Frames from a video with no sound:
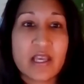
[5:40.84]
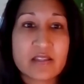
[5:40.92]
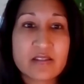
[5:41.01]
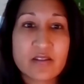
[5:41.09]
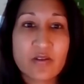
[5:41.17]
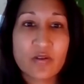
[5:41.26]

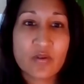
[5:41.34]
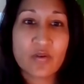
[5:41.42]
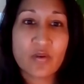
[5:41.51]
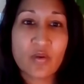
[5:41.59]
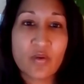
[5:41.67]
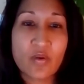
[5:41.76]
And
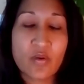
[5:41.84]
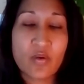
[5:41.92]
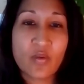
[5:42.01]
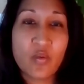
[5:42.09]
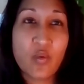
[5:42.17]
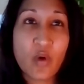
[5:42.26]
so
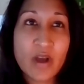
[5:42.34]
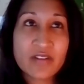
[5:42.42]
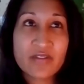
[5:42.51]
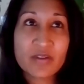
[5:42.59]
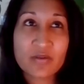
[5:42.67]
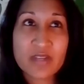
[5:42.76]
one
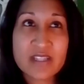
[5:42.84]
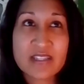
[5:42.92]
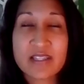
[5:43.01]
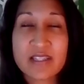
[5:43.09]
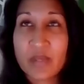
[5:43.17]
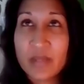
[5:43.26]
of the
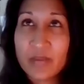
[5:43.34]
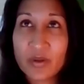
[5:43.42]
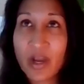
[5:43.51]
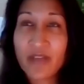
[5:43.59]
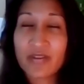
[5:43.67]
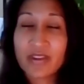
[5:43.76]
reasons that people
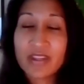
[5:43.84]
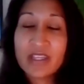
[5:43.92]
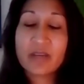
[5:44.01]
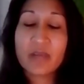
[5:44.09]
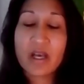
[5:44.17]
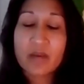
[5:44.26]
don't often
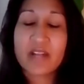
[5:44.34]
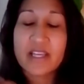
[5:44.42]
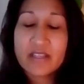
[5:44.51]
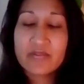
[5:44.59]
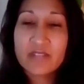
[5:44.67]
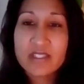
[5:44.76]
think about, but
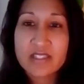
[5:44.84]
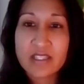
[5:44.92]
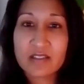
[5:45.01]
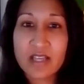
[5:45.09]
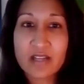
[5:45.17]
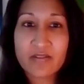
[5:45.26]
I definitely see
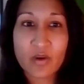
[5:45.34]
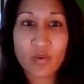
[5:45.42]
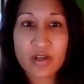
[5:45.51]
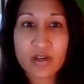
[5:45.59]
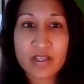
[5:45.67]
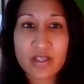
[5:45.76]
in a lot of
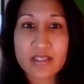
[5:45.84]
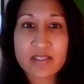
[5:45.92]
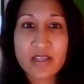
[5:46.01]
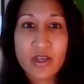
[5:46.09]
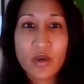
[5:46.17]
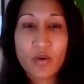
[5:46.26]
our work,
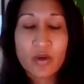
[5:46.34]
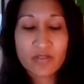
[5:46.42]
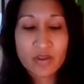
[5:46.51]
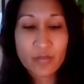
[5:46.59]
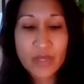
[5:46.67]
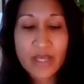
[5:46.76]
is one
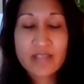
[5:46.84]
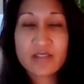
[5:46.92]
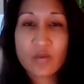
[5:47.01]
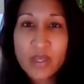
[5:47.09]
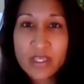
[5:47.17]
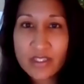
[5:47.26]
of the
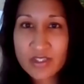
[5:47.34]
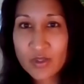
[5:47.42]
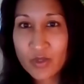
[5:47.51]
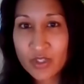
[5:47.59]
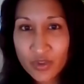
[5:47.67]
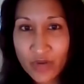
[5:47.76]
best ways
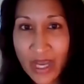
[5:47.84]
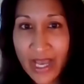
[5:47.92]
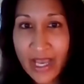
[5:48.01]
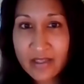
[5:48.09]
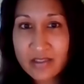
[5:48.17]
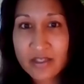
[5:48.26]
to
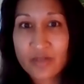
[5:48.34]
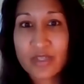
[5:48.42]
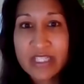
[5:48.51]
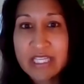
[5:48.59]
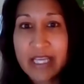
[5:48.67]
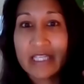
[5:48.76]
attract,
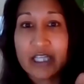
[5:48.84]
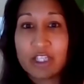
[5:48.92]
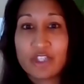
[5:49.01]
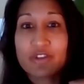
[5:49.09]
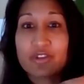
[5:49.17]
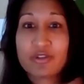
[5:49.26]
retain,
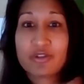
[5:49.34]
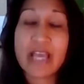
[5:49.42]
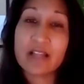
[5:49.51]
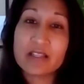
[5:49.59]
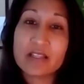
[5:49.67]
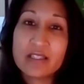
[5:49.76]
and nurture
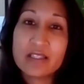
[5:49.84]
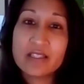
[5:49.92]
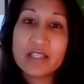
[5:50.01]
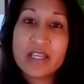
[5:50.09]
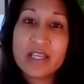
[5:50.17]
talent